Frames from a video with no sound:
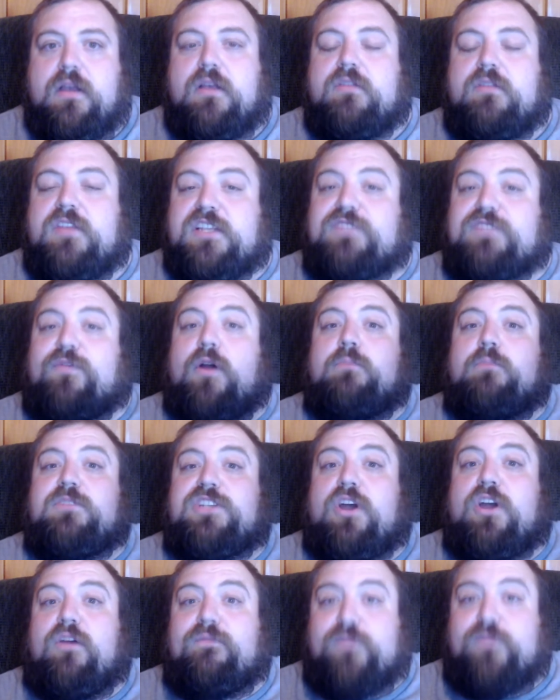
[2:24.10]
This firm was
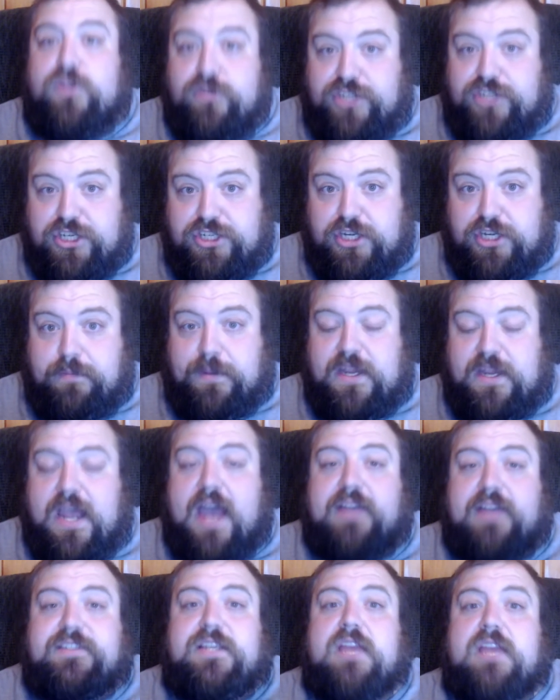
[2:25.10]
called Fusion
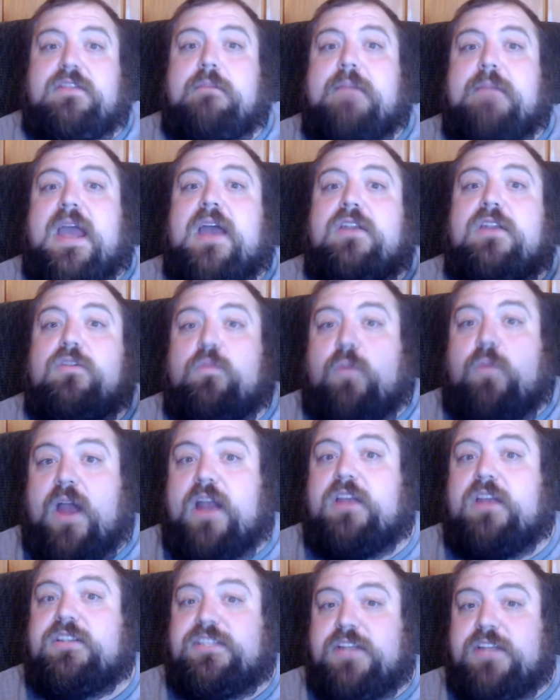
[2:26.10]
GPS, and the man who ran
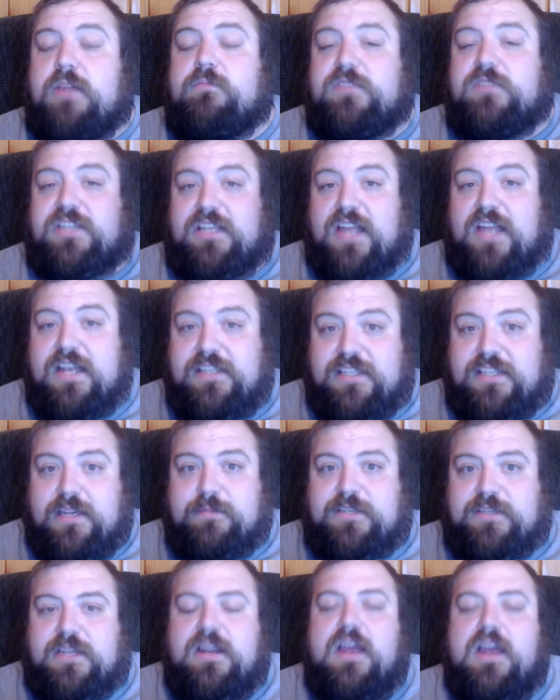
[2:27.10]
its name was Glenn
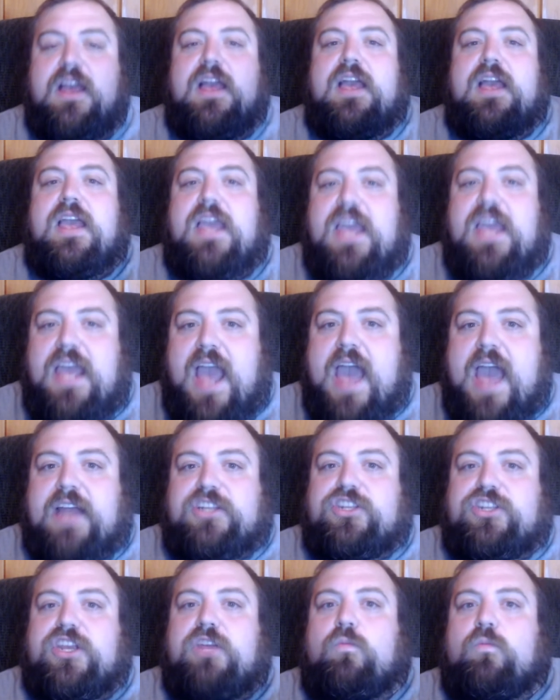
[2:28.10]
Simpson. He
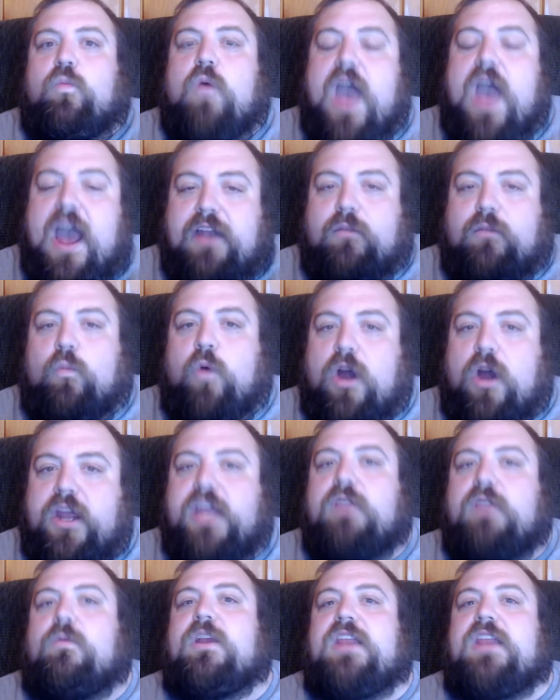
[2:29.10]
actually had a
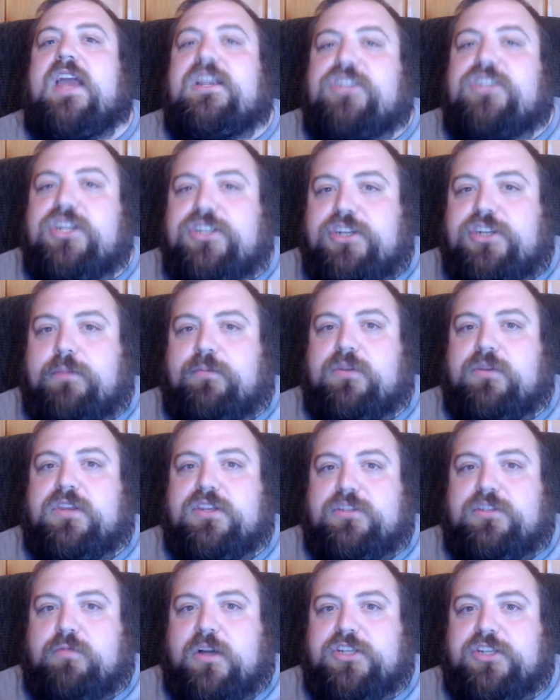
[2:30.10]
working relationship with
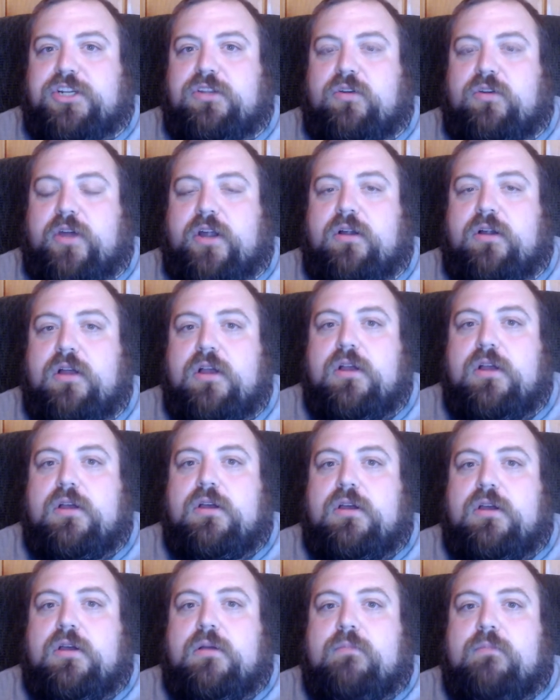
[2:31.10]
this Russian lawyer.
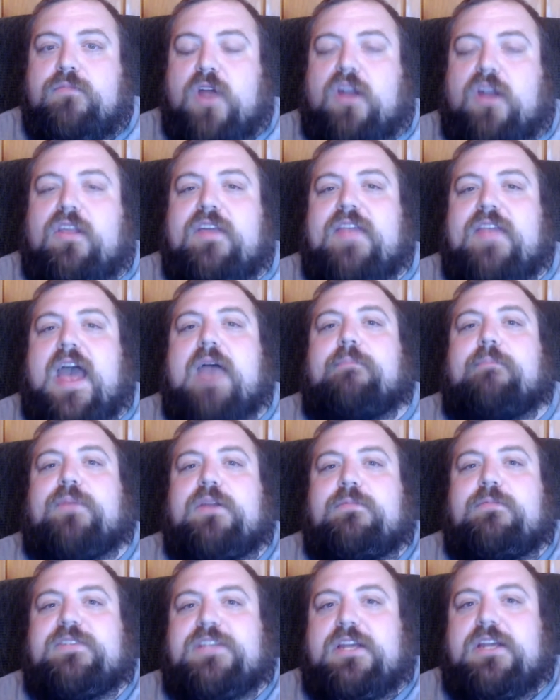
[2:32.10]
Not only that, but
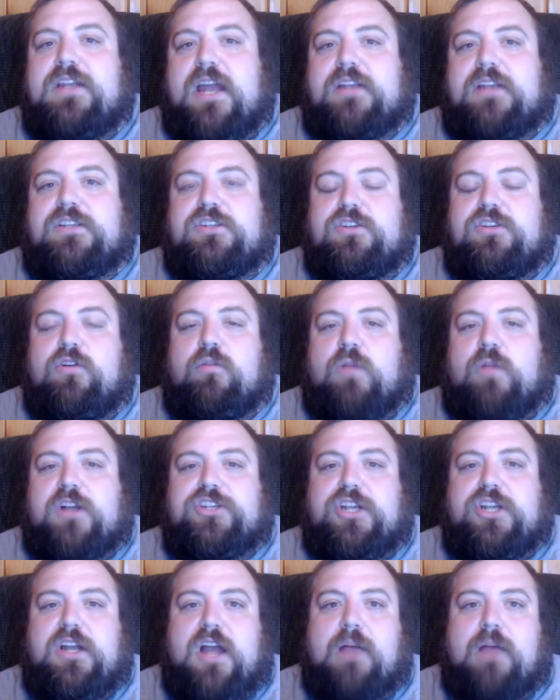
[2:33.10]
he was connected to a
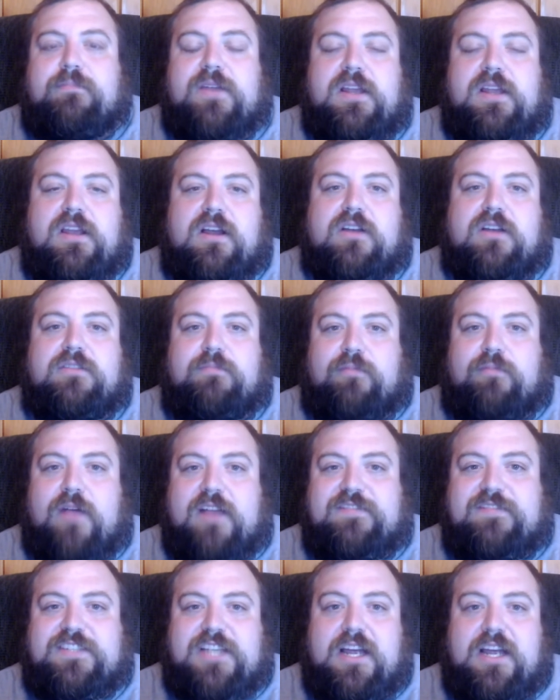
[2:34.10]
Russian company called
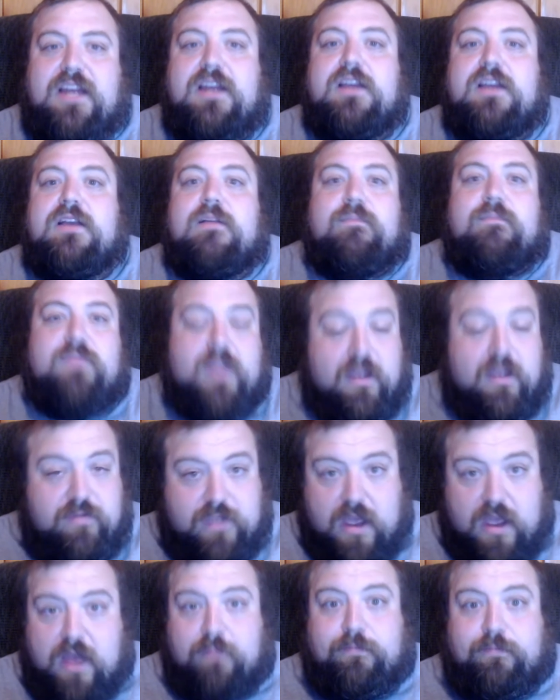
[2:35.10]
Prevza,
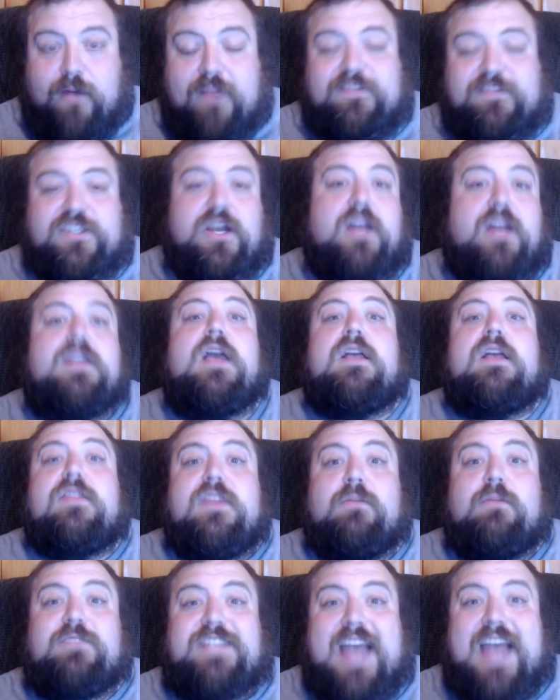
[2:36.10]
that, a uh, Prevezon
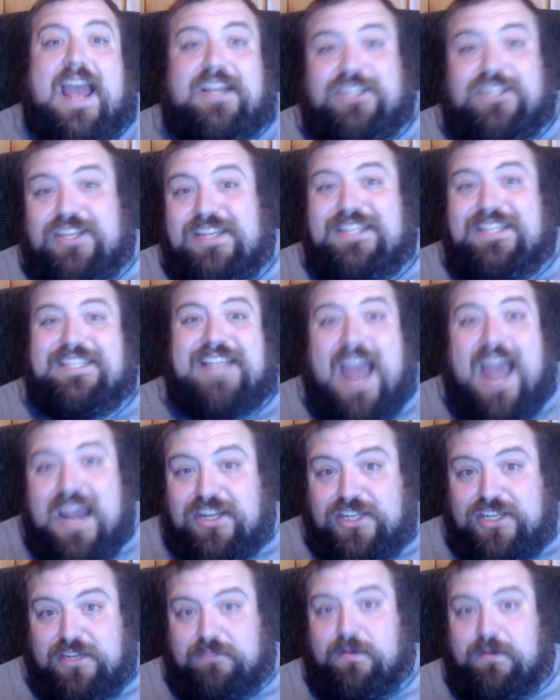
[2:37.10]
that was actually
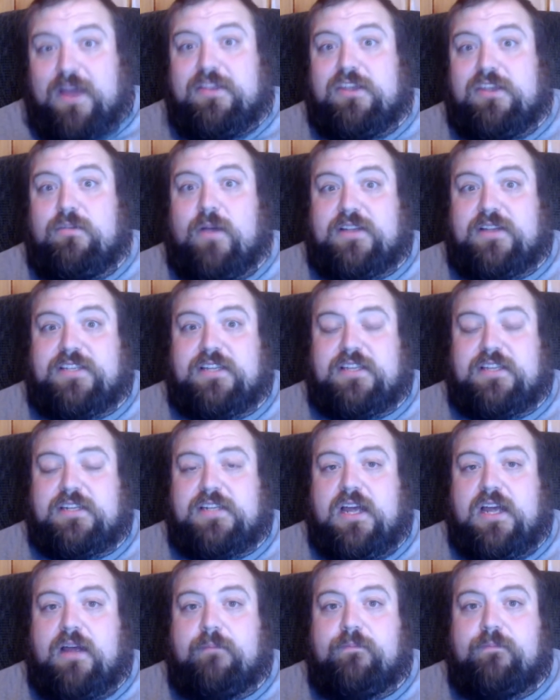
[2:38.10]
sanctioned by the U.S. at the
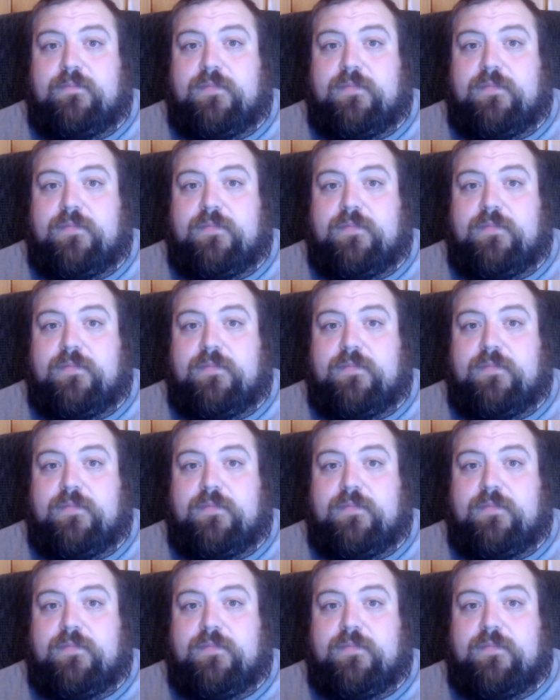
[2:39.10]
time.